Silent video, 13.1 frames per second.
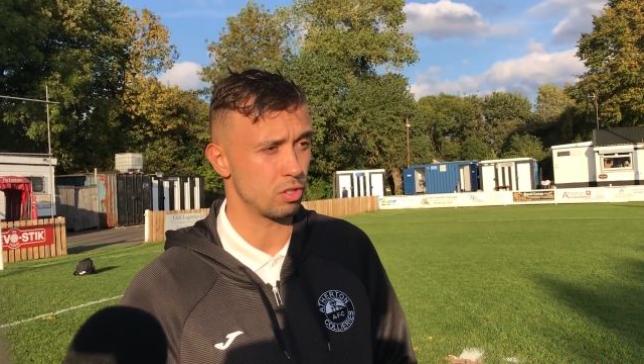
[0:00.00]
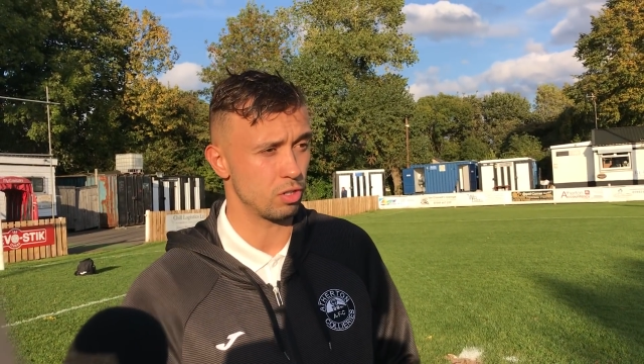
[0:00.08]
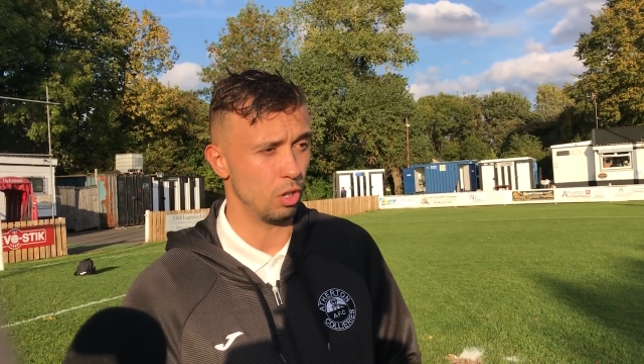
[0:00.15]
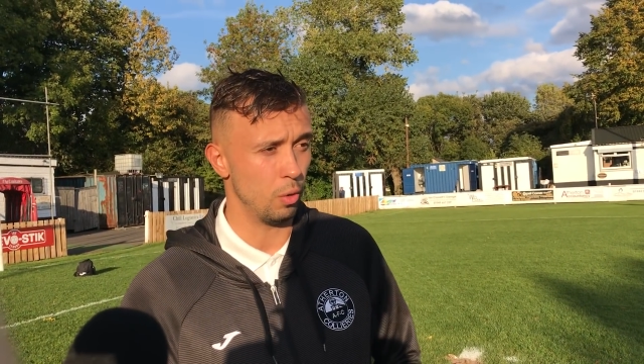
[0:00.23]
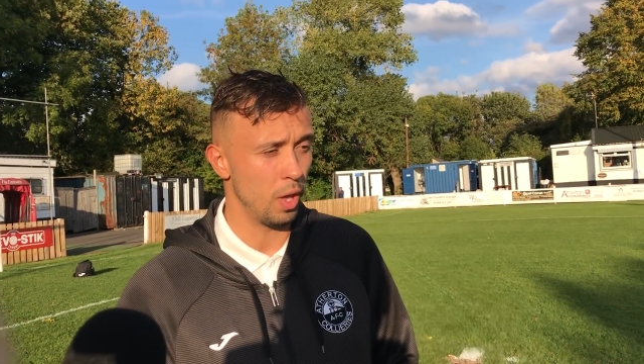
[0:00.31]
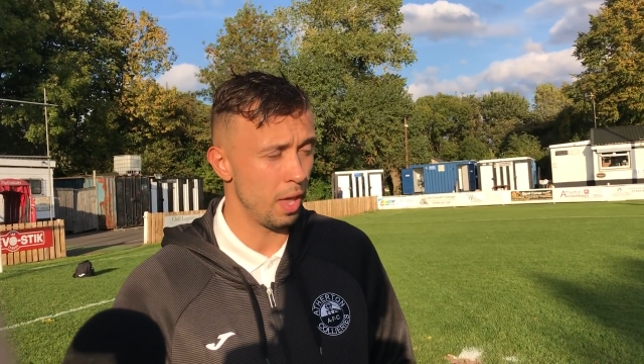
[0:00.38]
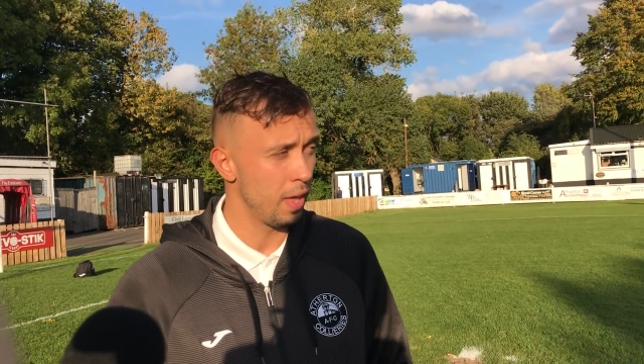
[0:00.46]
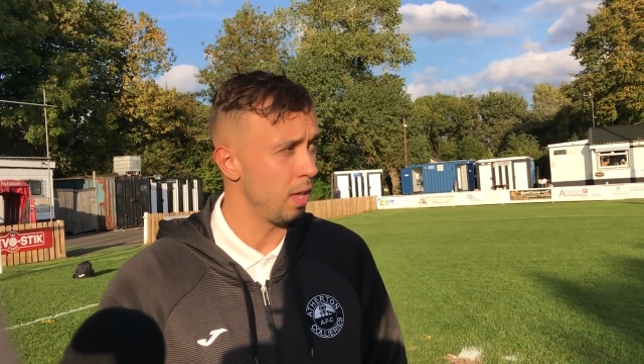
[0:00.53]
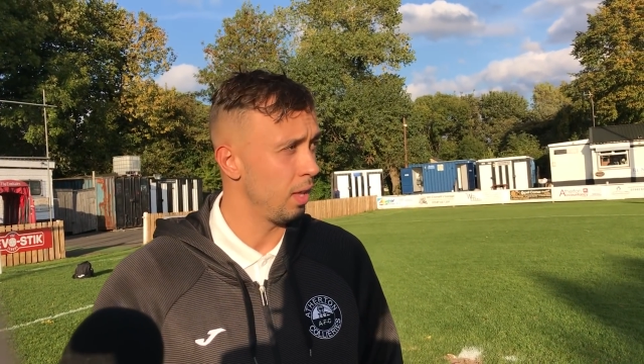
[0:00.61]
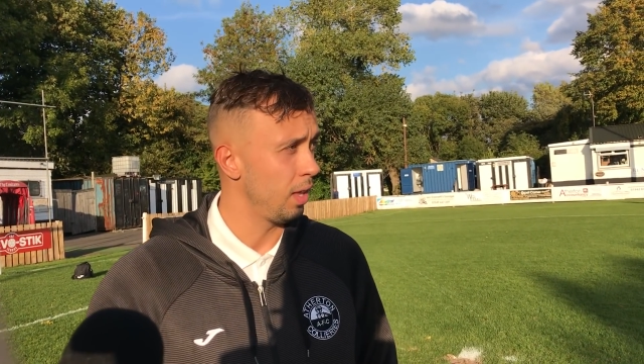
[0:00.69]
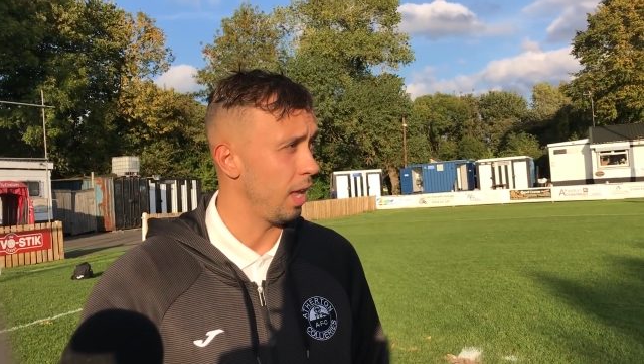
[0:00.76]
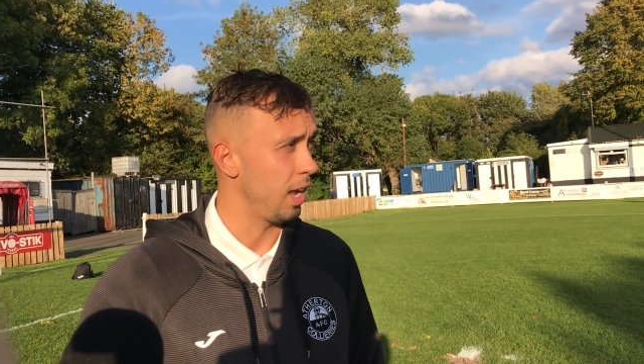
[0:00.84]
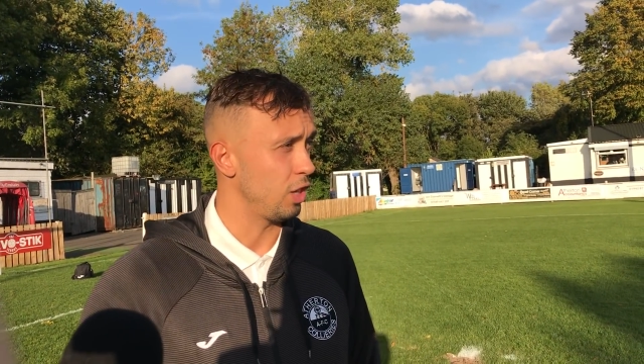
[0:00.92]
So
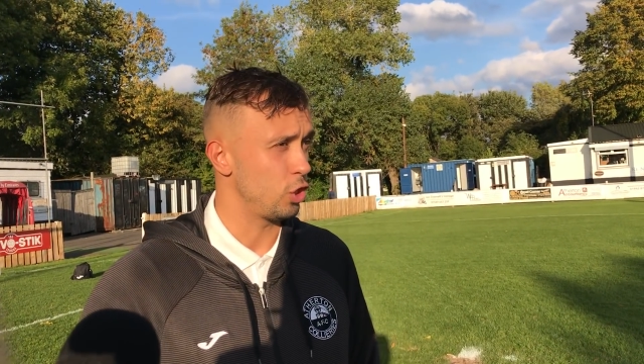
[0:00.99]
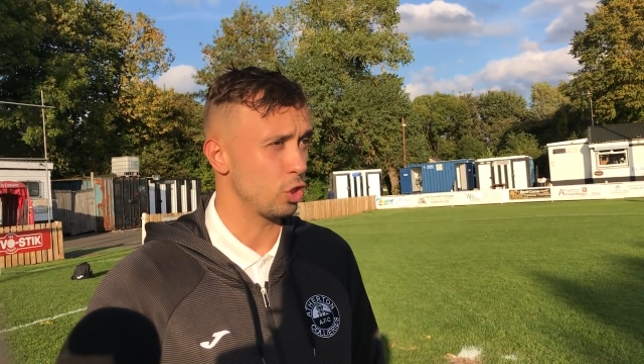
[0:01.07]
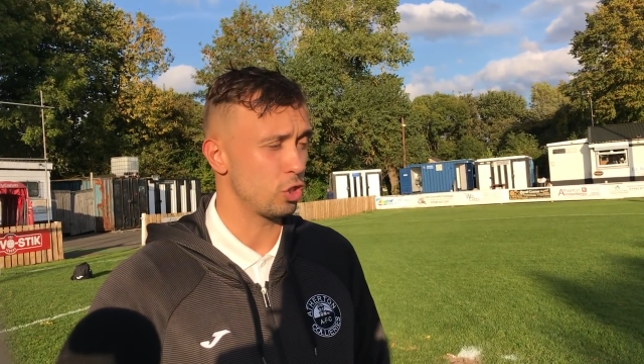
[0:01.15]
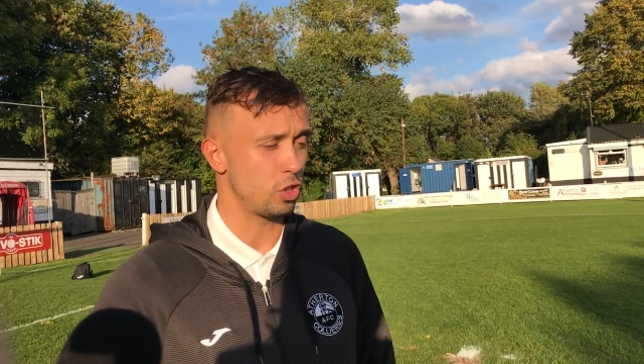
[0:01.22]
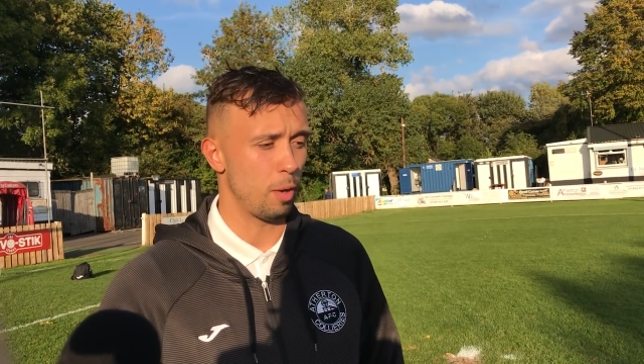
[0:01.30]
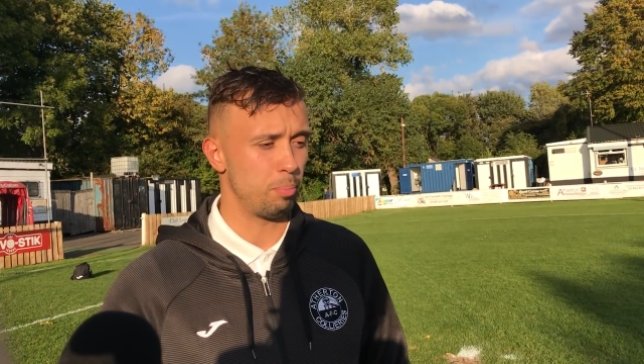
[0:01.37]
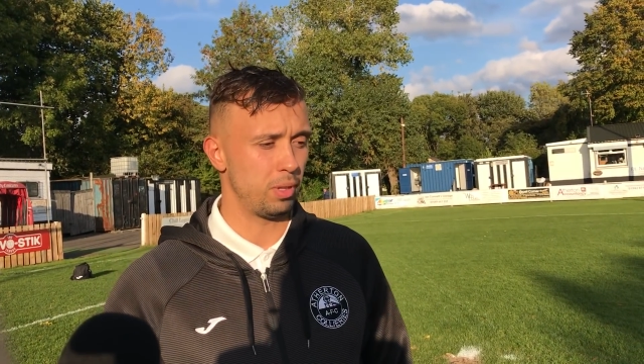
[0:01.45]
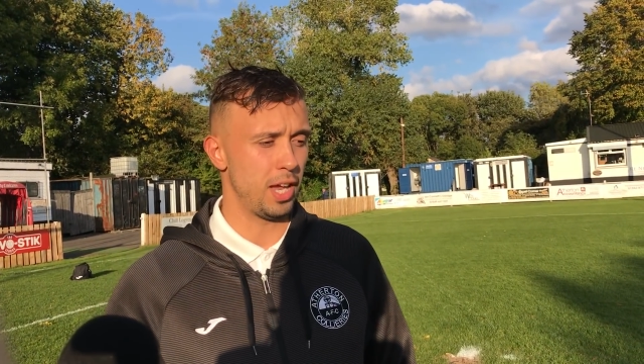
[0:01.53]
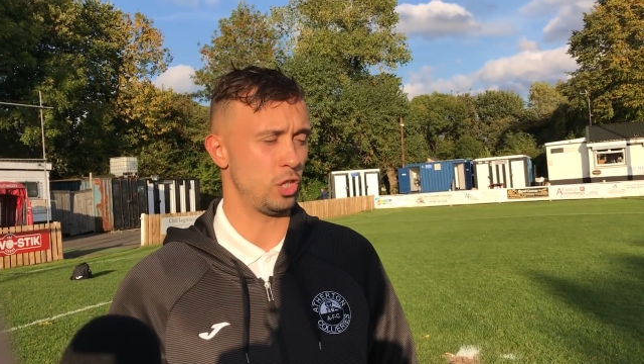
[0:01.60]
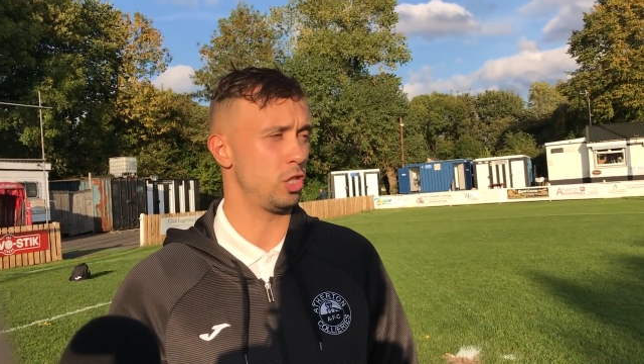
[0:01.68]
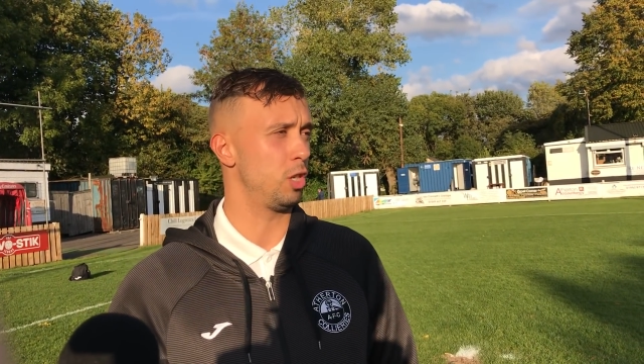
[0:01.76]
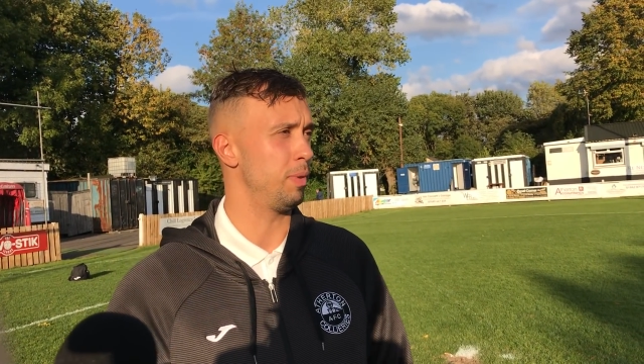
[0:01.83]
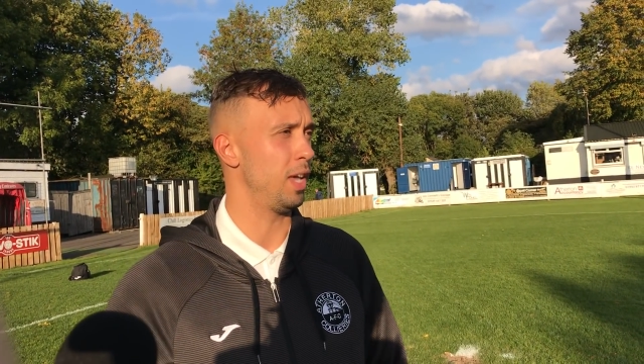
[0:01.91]
it's just a pleasure to